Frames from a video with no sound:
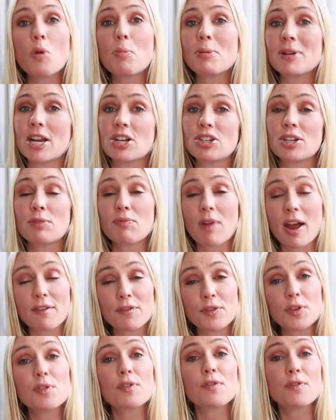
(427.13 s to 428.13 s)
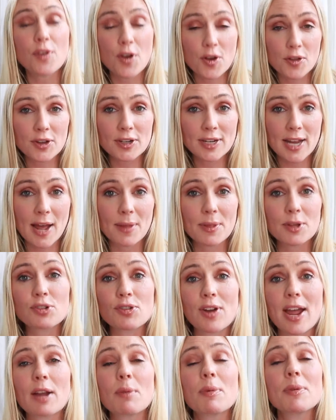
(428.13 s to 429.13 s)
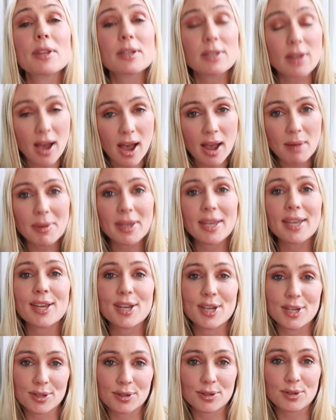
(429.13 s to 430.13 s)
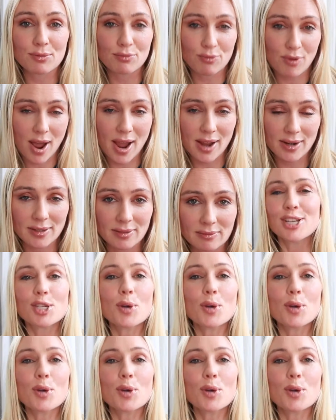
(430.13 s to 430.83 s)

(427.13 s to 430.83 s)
or potentially right for you further down the track when the timing is right.